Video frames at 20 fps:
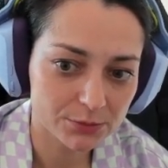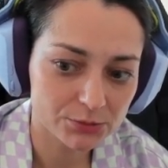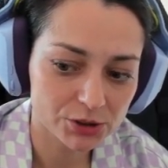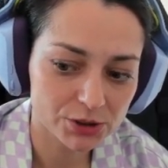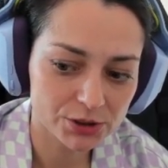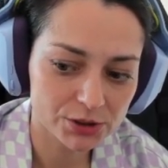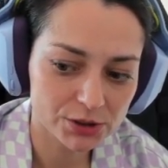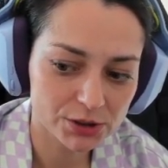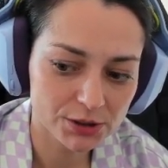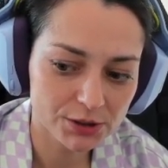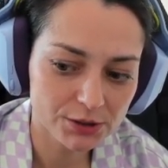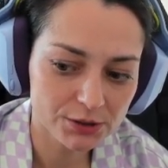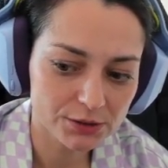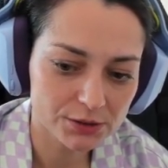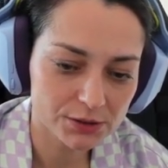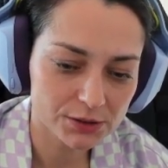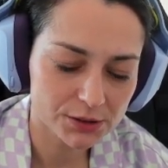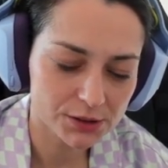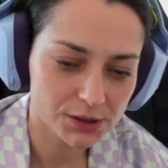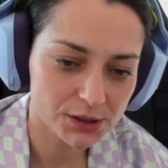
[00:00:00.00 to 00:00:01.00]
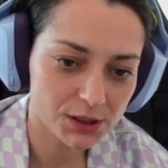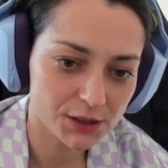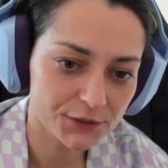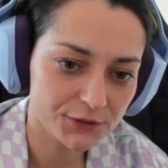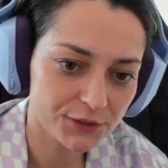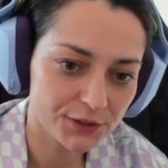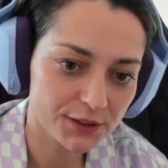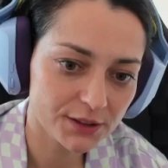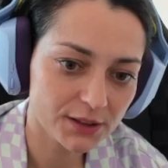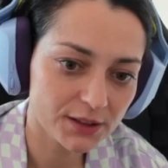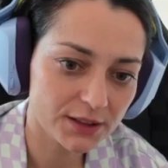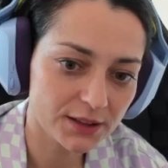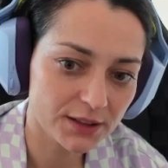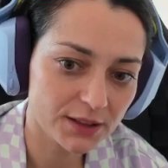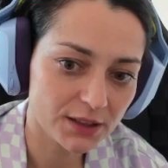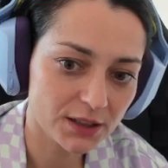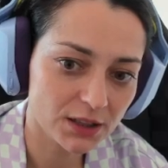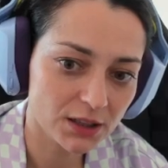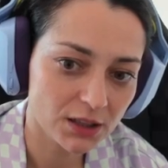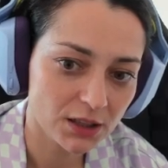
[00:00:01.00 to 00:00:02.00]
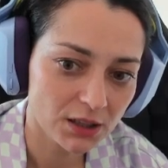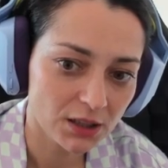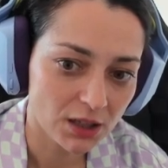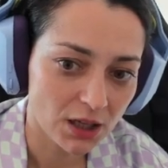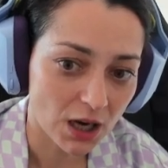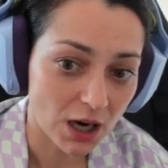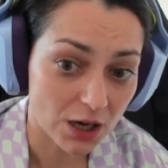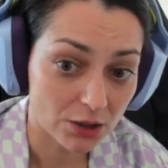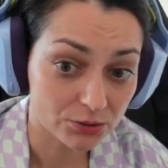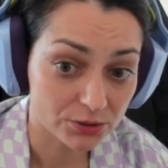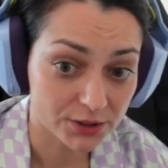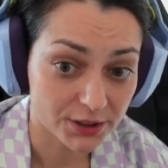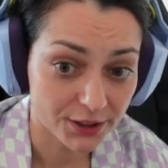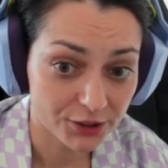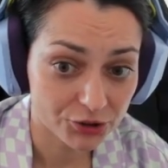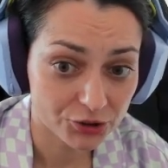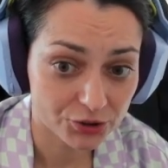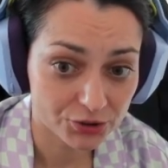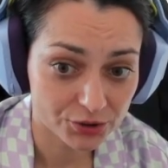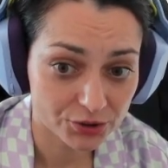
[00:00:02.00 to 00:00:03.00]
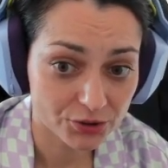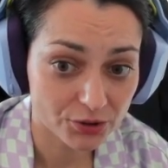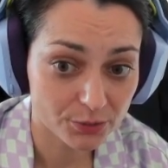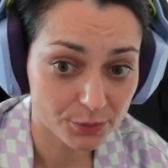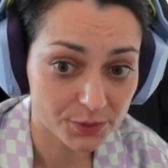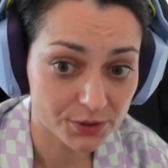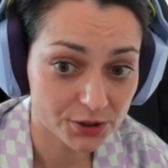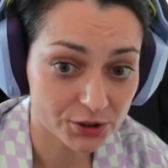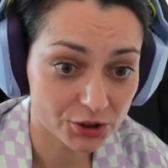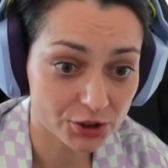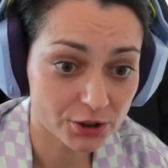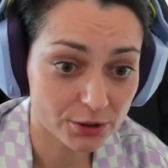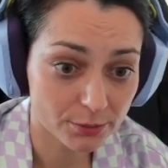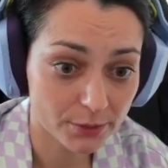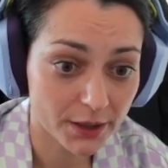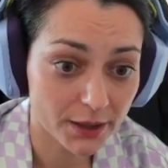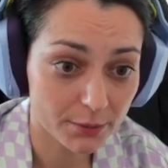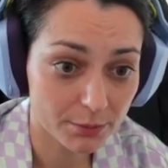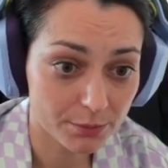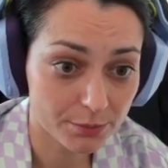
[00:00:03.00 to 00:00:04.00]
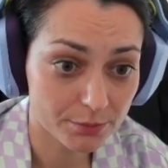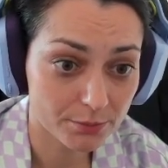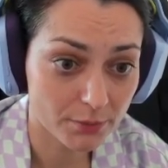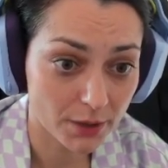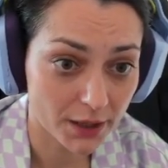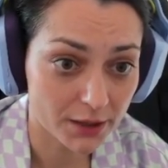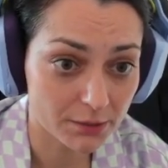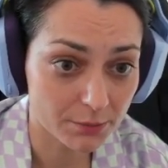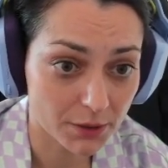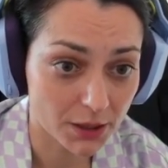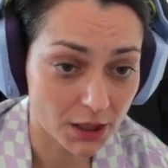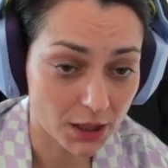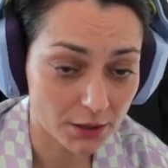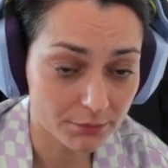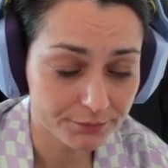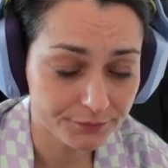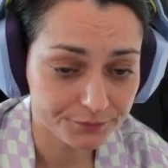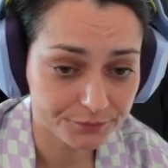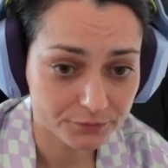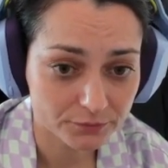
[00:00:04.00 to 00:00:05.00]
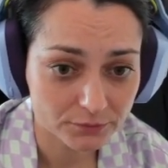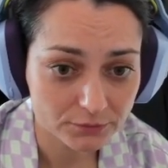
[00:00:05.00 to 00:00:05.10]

She didn't feel how dangerous her position might become.